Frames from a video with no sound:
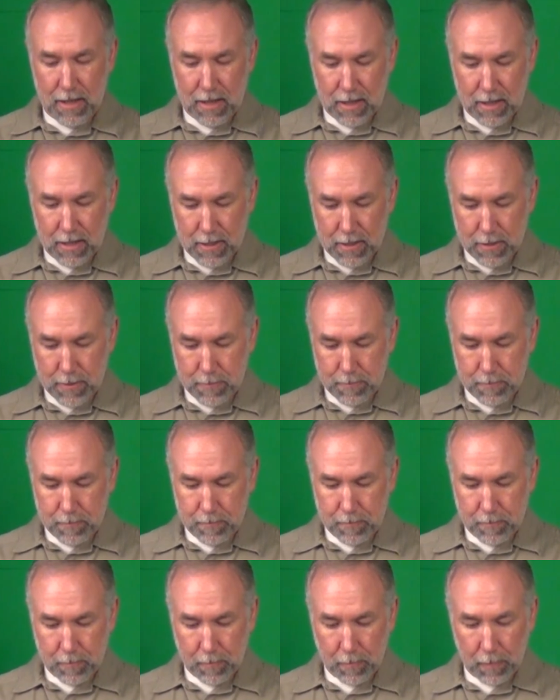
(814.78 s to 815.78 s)
and
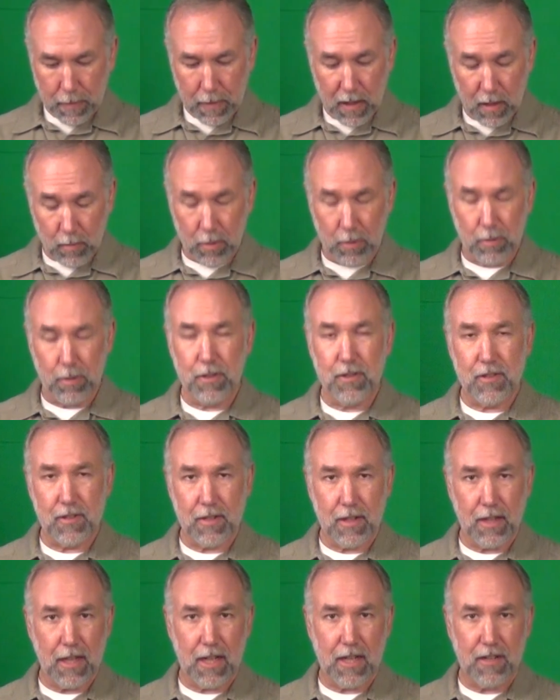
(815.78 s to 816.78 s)
we were
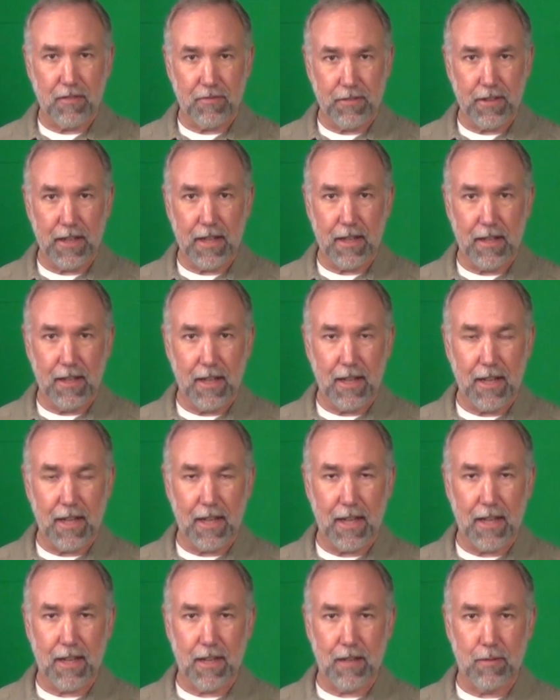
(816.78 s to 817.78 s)
losing a lot of feed.
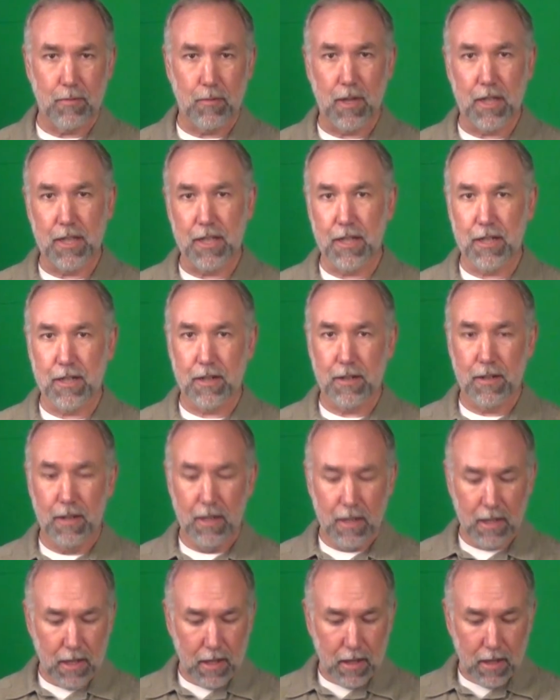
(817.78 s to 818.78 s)
And one year,
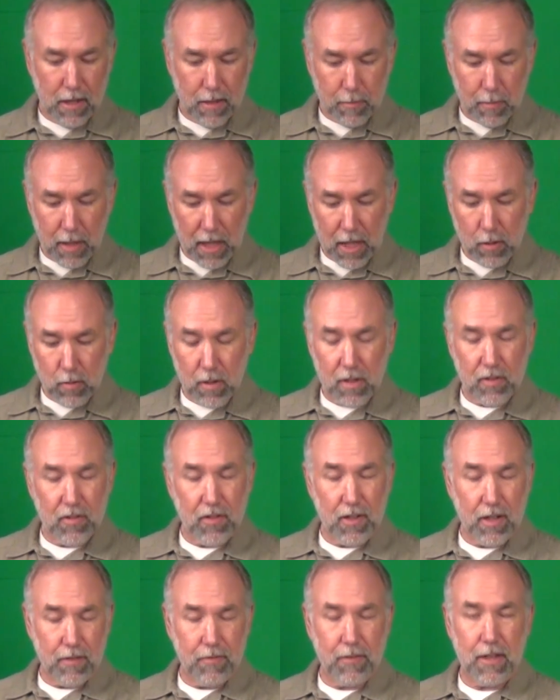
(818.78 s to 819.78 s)
black oil
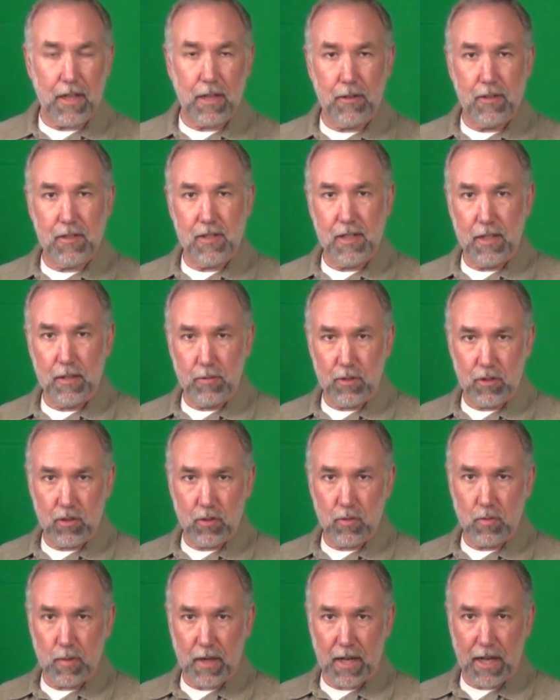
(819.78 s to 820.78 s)
sunflower seed, which
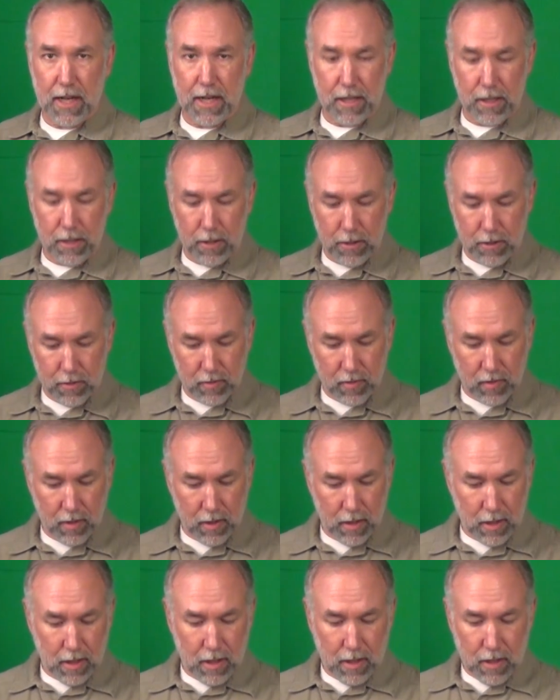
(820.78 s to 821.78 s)
is what I use,
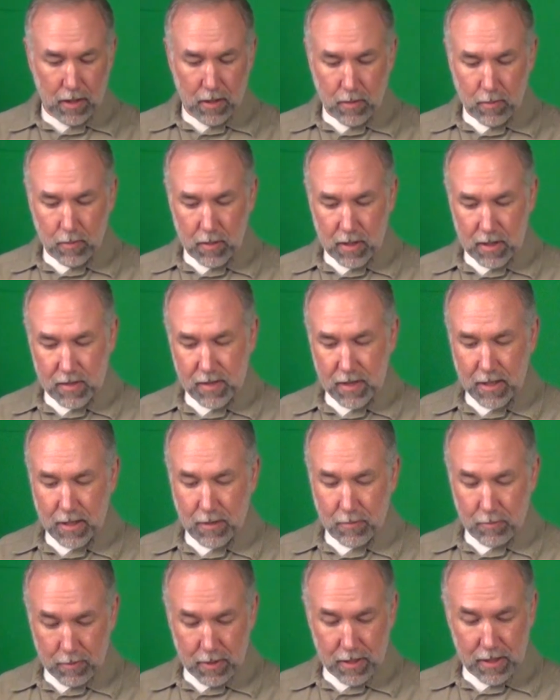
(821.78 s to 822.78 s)
was
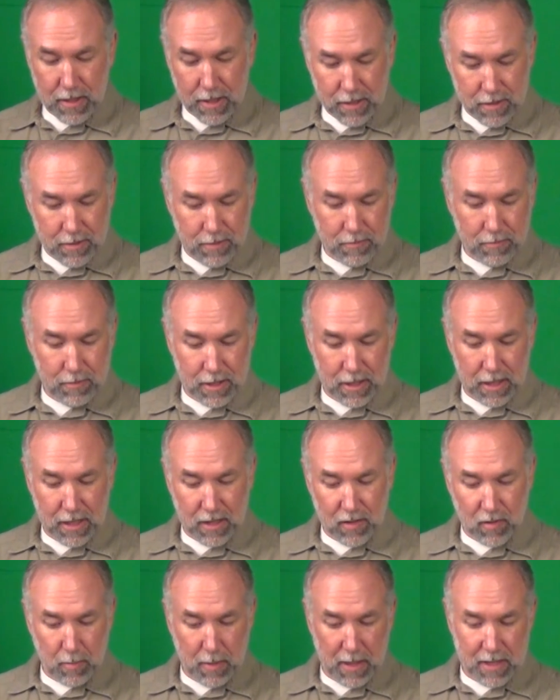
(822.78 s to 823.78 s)
really, really
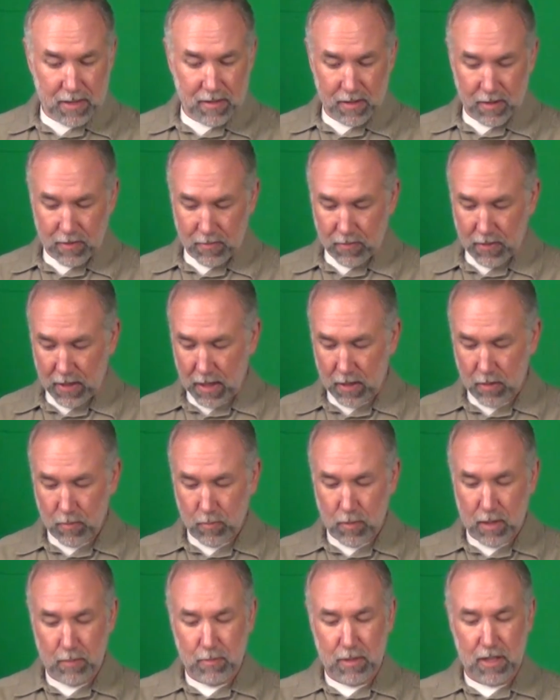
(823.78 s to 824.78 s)
expensive. And
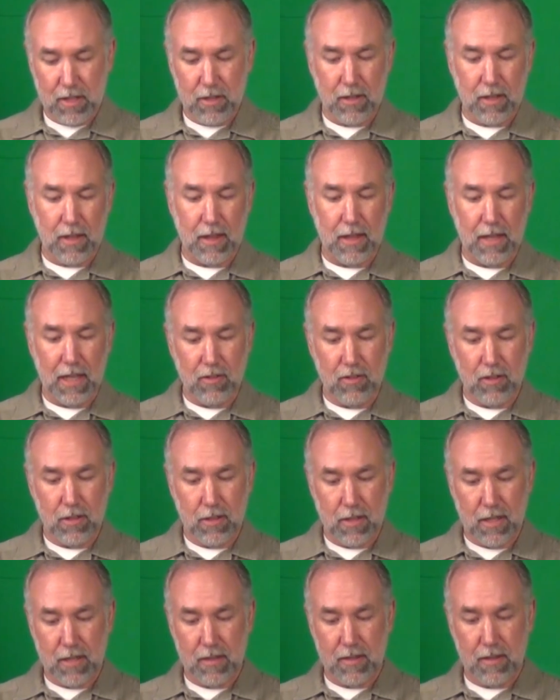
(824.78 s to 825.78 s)
when we took these
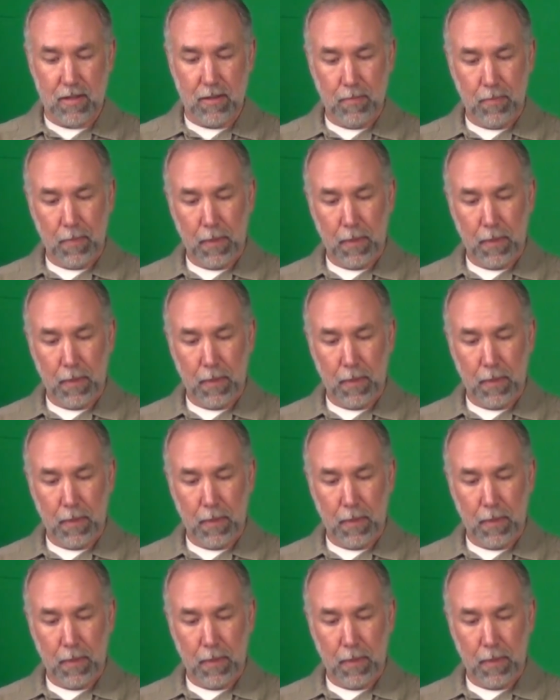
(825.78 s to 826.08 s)
units,